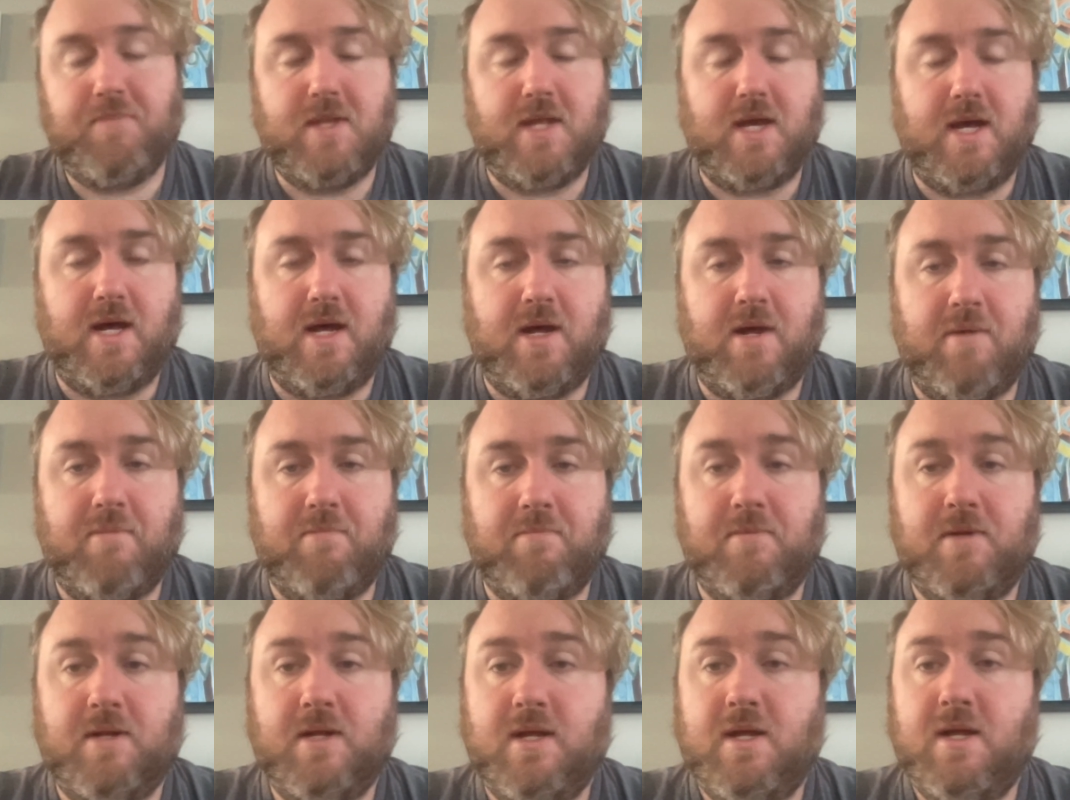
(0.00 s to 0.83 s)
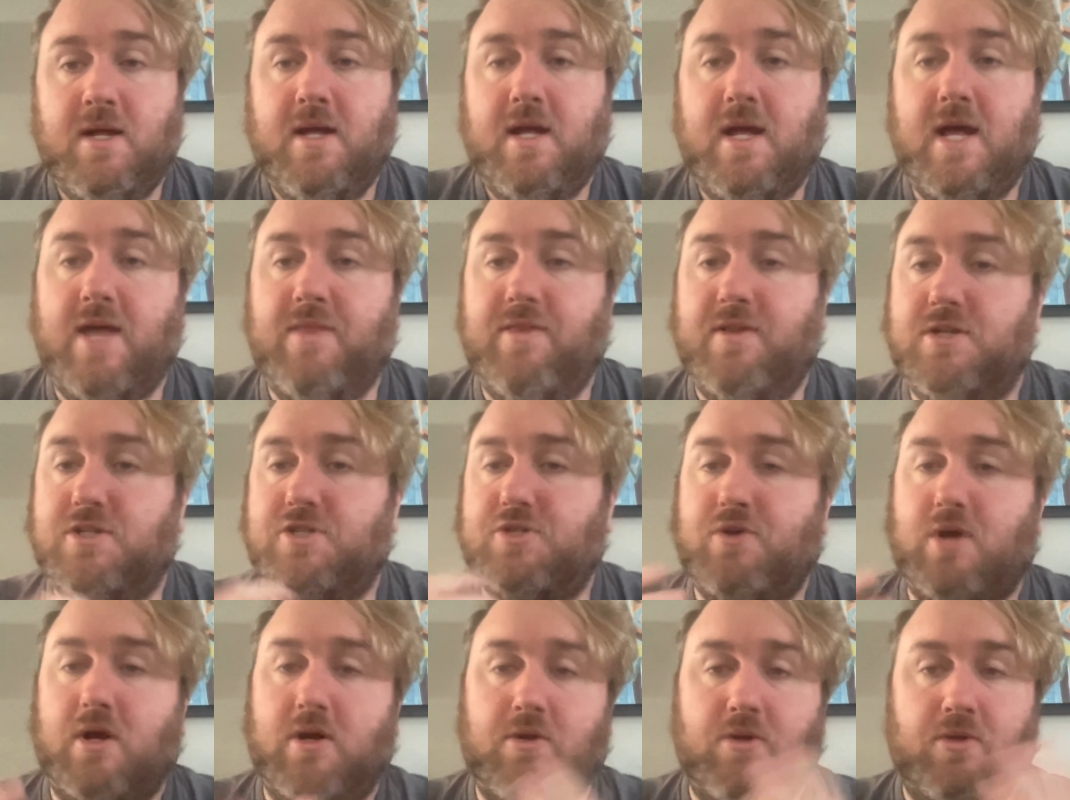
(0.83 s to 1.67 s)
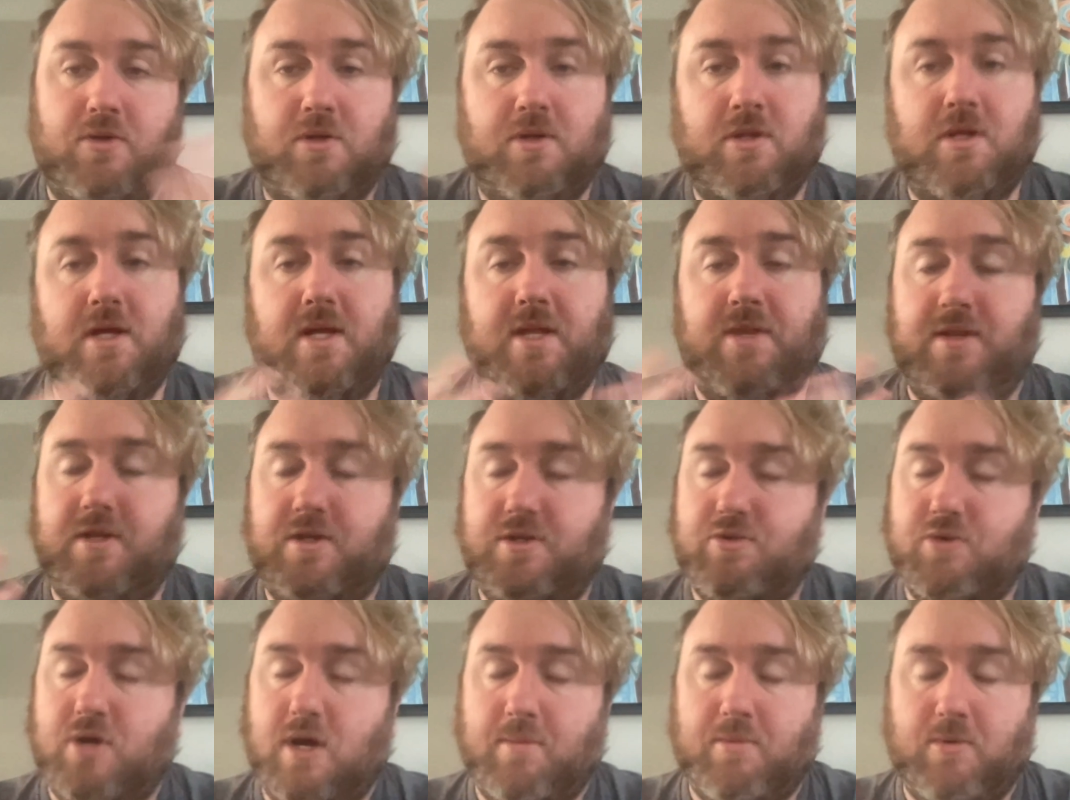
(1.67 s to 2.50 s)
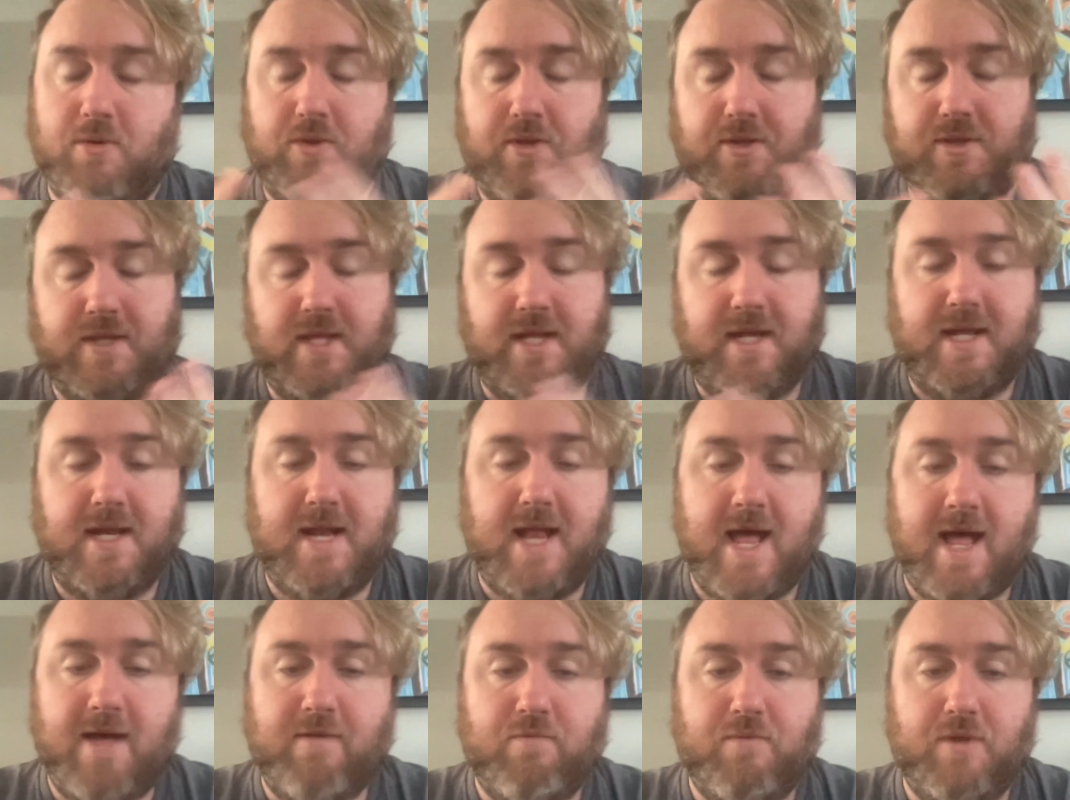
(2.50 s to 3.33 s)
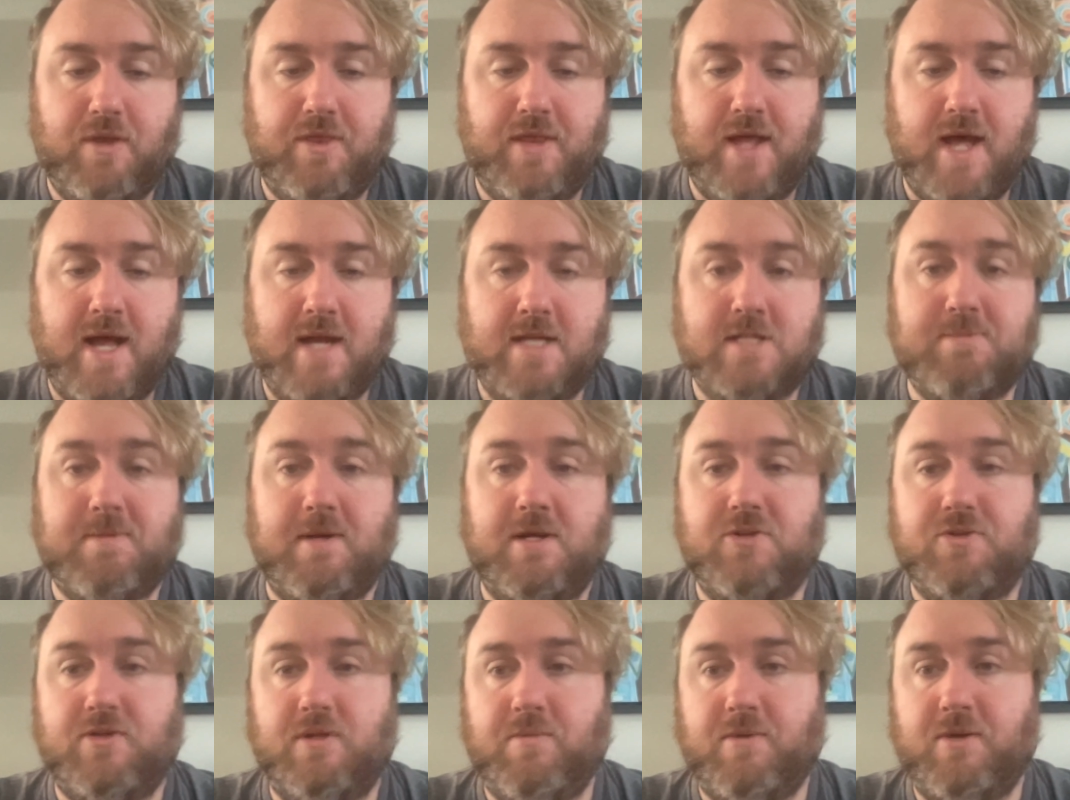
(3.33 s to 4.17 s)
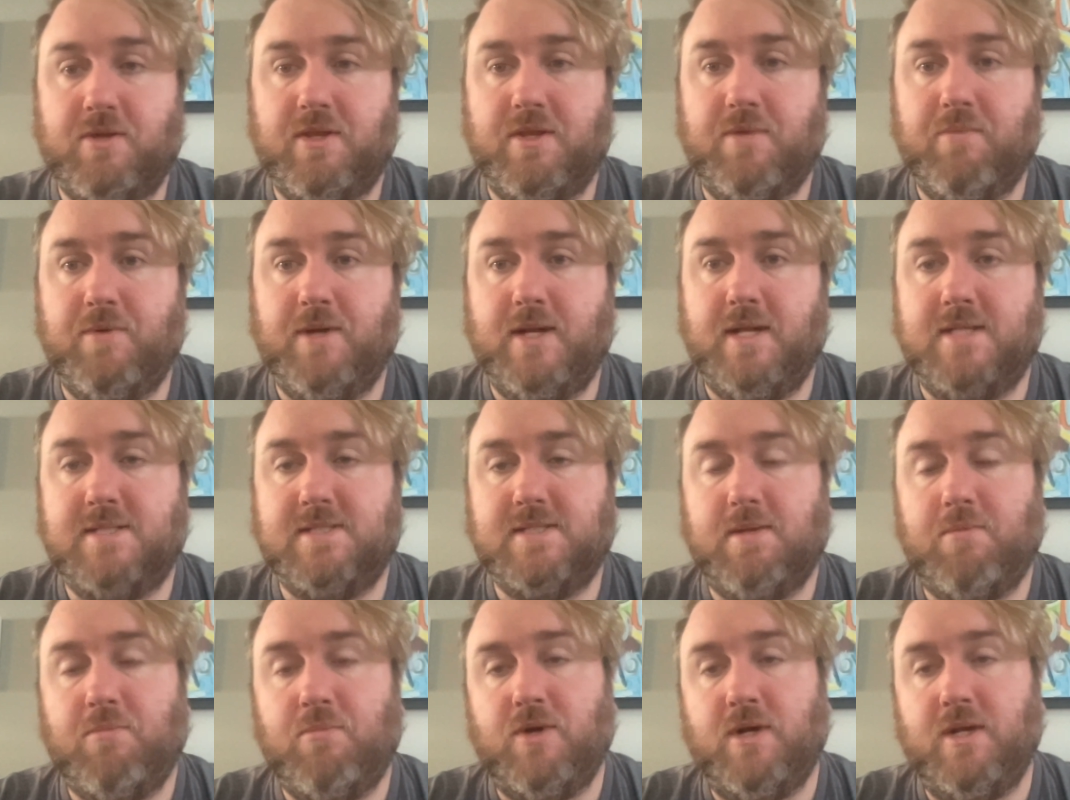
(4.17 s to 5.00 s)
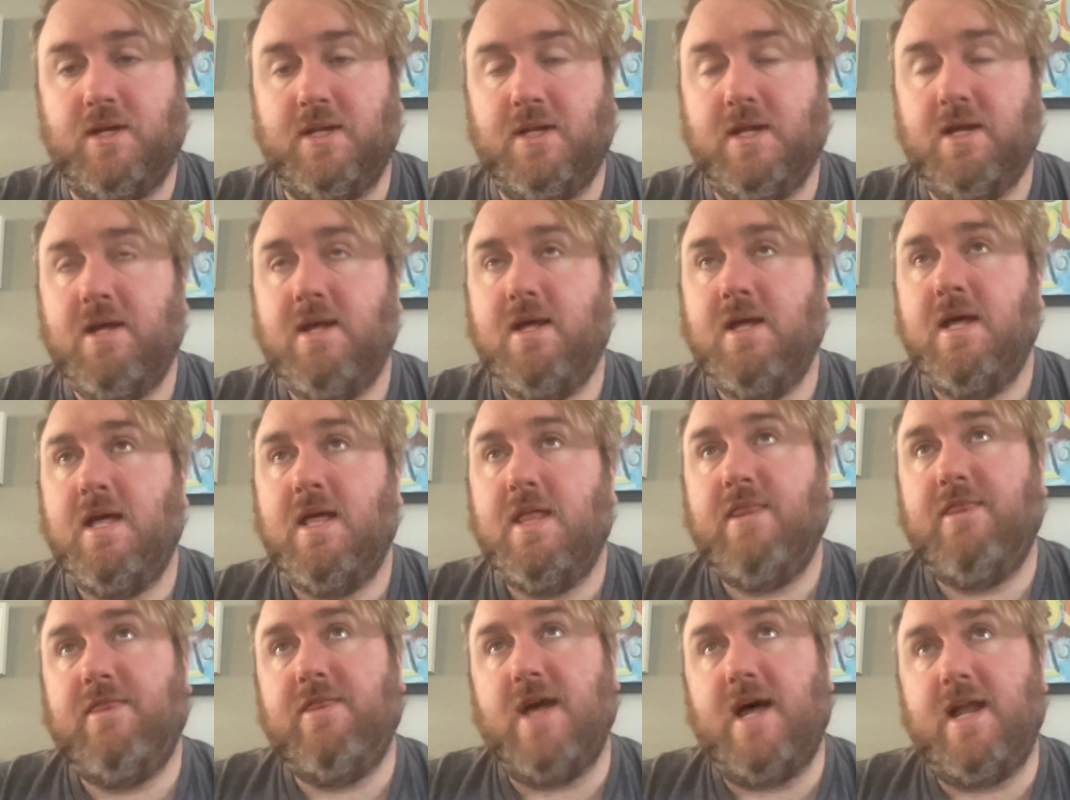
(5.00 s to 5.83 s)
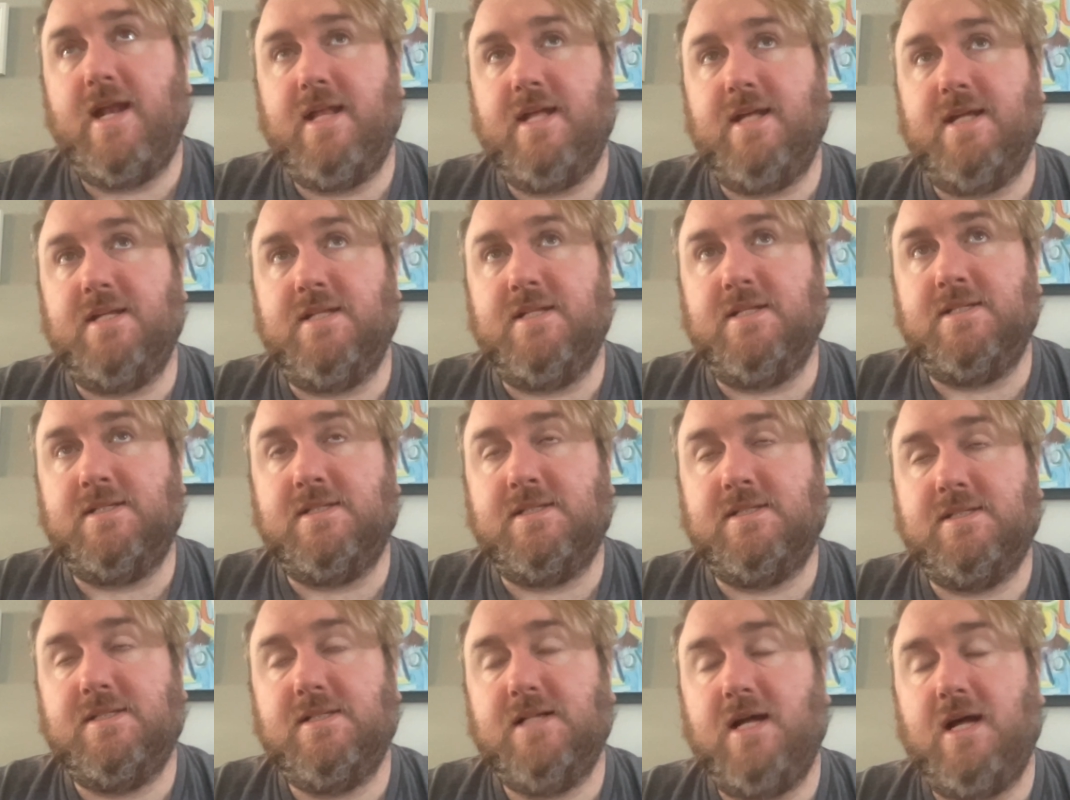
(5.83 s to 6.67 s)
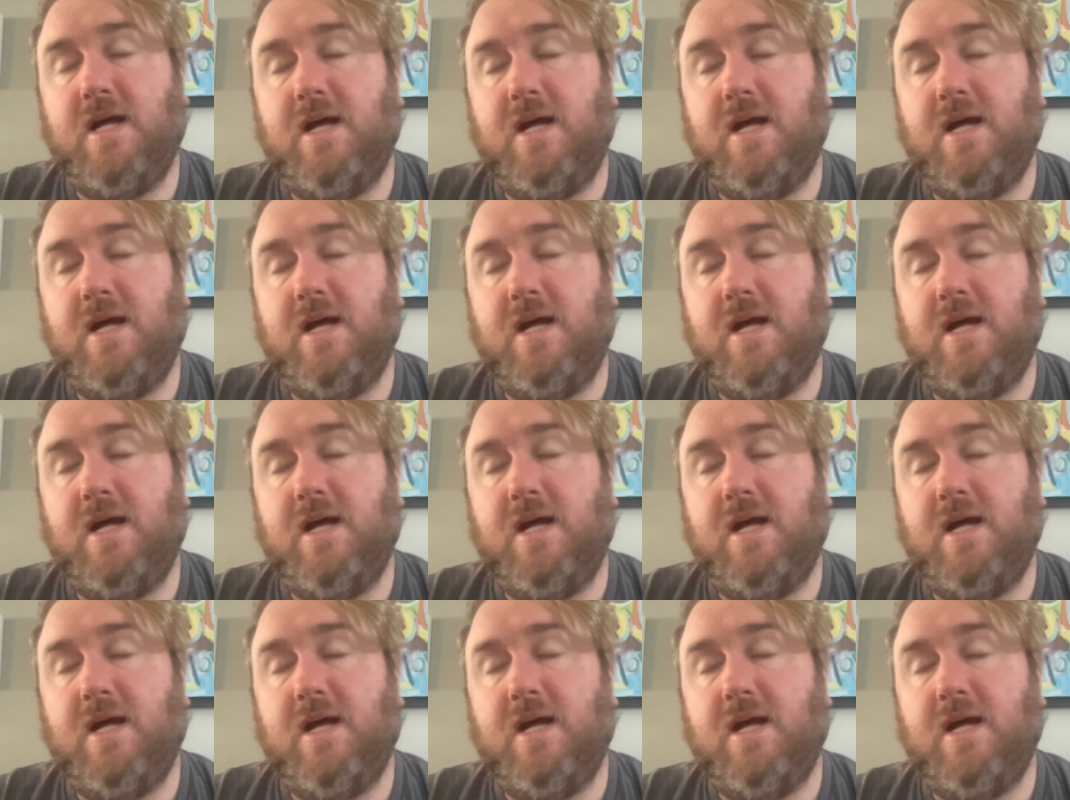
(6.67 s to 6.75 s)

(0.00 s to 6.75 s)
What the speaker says: and the struggle and the trouble that they can have with that, especially with it when it's someone that is